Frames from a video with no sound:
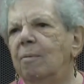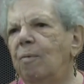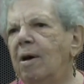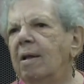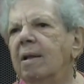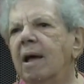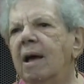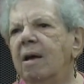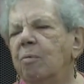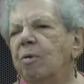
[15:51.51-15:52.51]
while
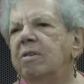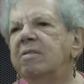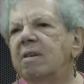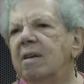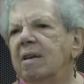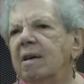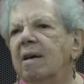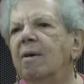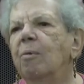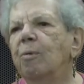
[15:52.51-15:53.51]
I was
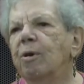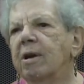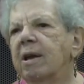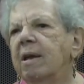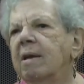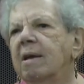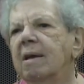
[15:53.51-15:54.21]
working.